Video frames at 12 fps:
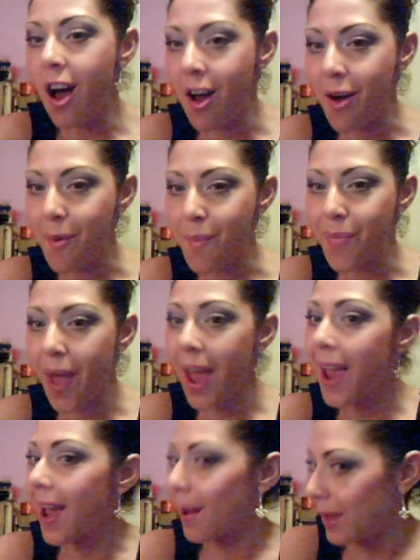Um,
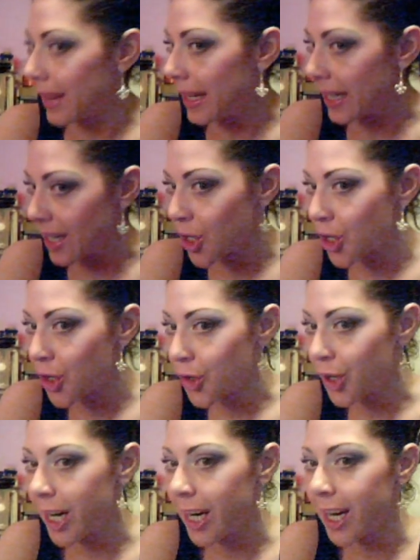I am in the
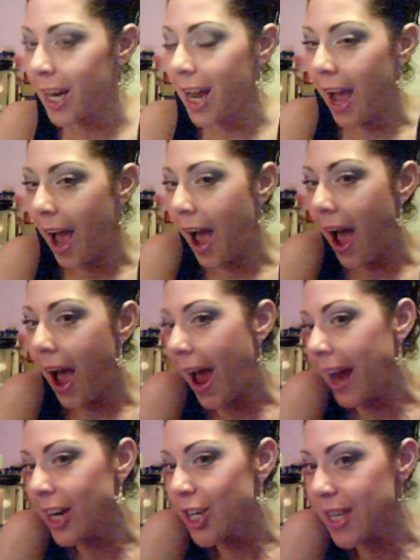industry.
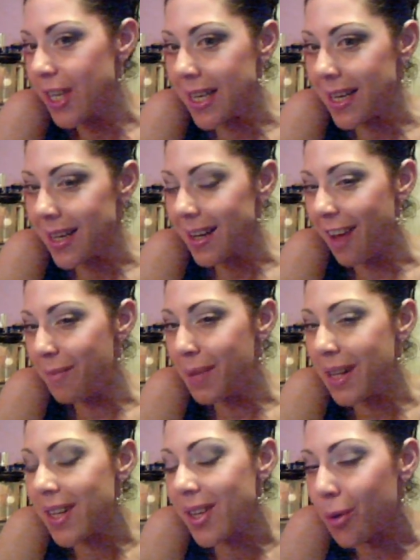I just I've
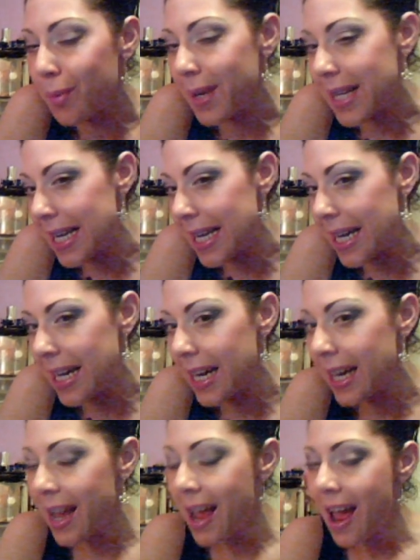been so busy,
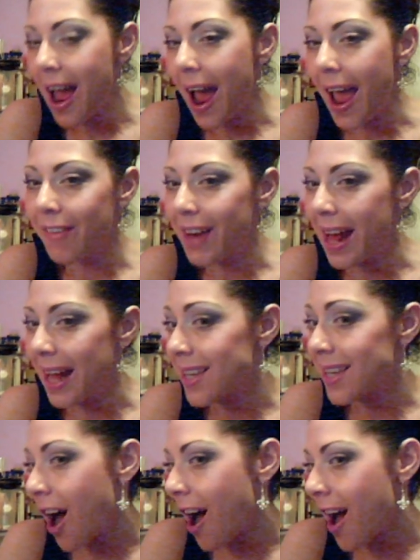I haven't had
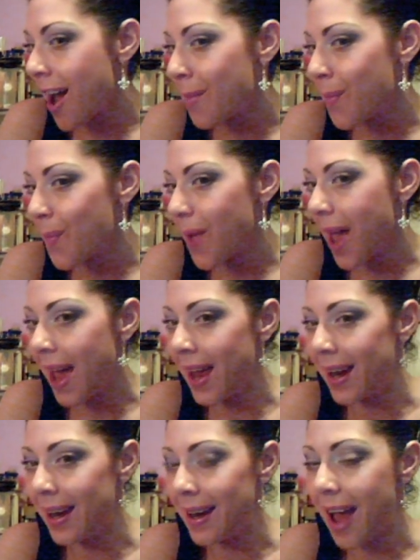time,
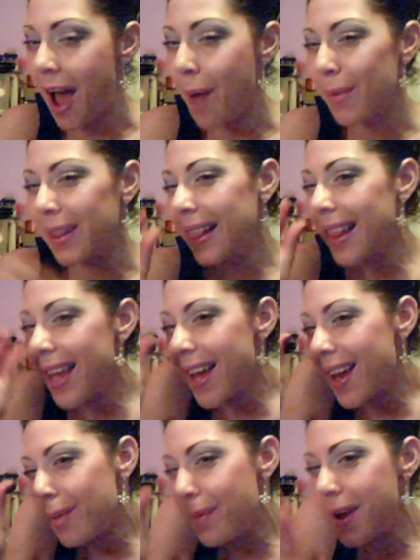and I'm a
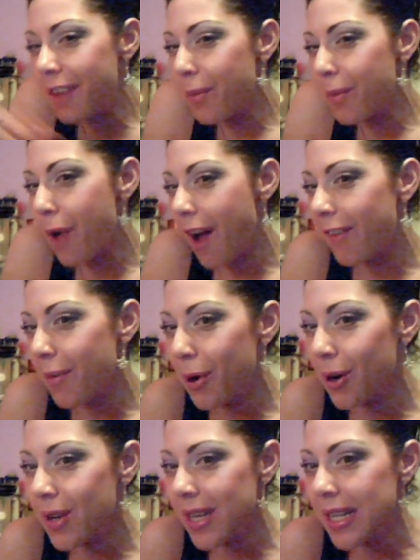little bit of a private
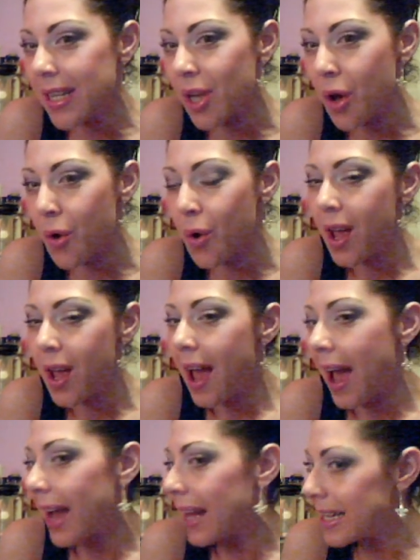person, so
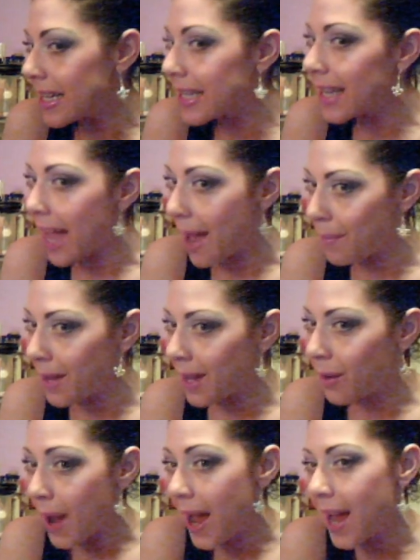I guess it's kept
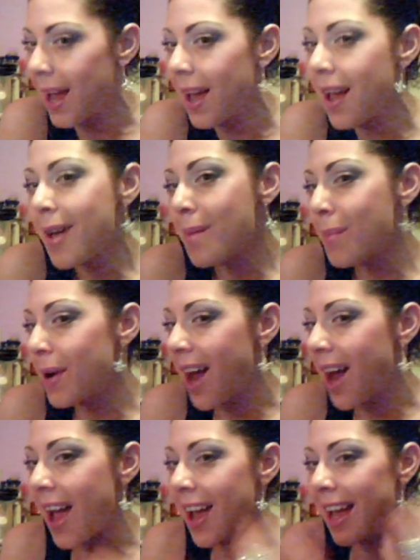me away, but
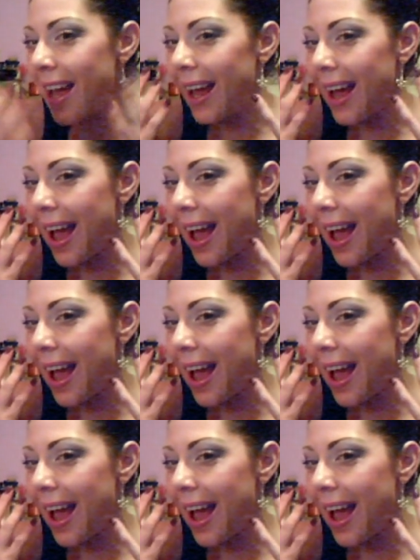I,